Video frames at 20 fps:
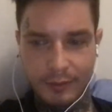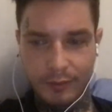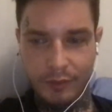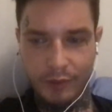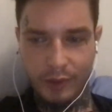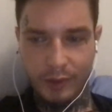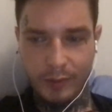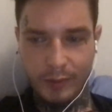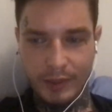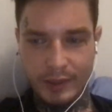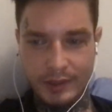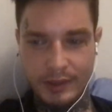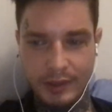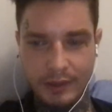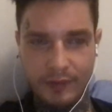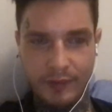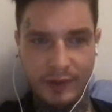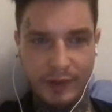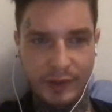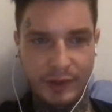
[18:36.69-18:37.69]
putting
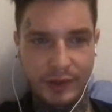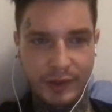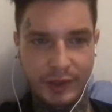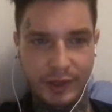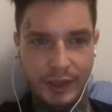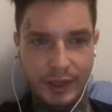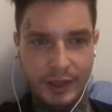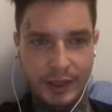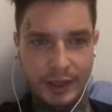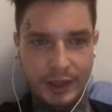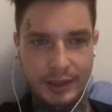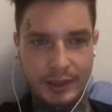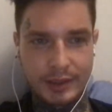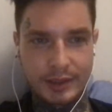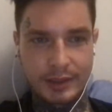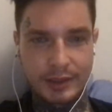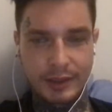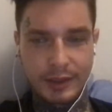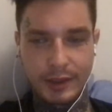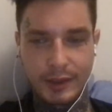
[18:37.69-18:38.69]
myself out there like this,